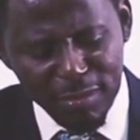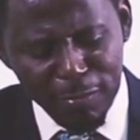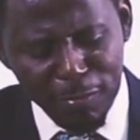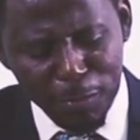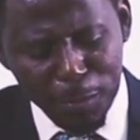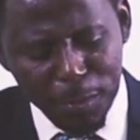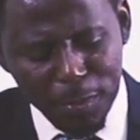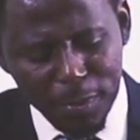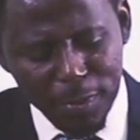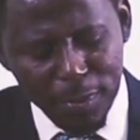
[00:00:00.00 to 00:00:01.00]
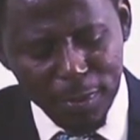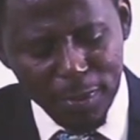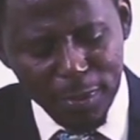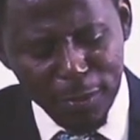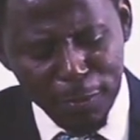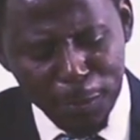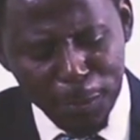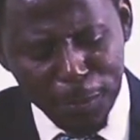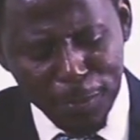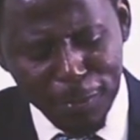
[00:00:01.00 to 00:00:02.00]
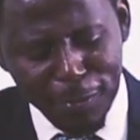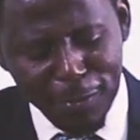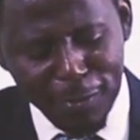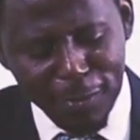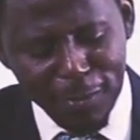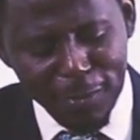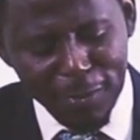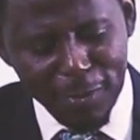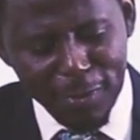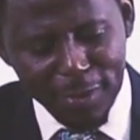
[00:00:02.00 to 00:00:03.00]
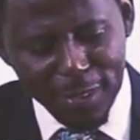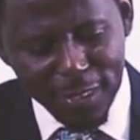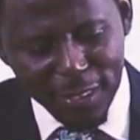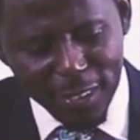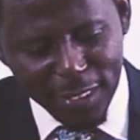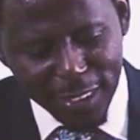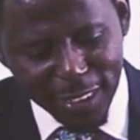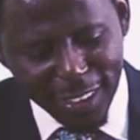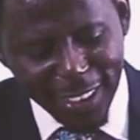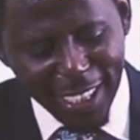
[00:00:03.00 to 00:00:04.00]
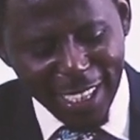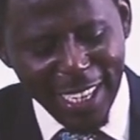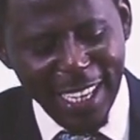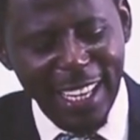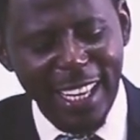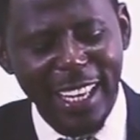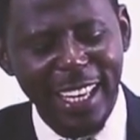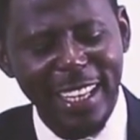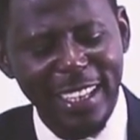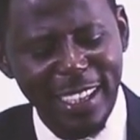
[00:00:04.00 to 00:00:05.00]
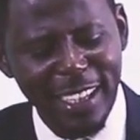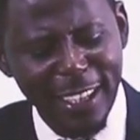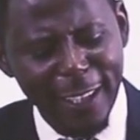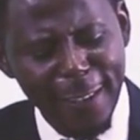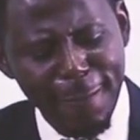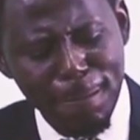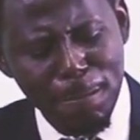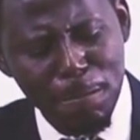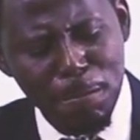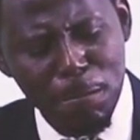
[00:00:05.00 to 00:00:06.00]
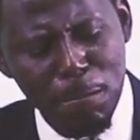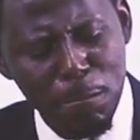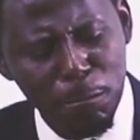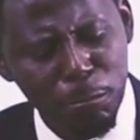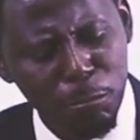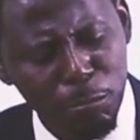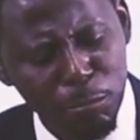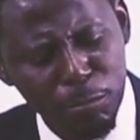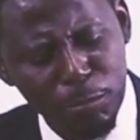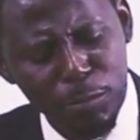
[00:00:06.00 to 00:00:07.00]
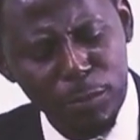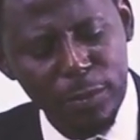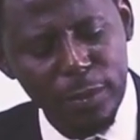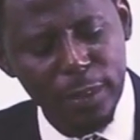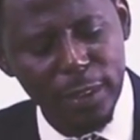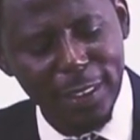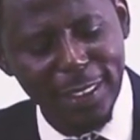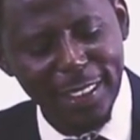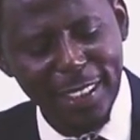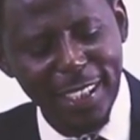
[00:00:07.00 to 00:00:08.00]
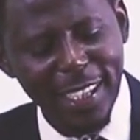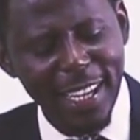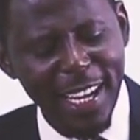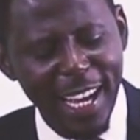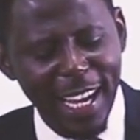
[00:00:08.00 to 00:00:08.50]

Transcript: You are God. And you are God. I am. From beginning to the end,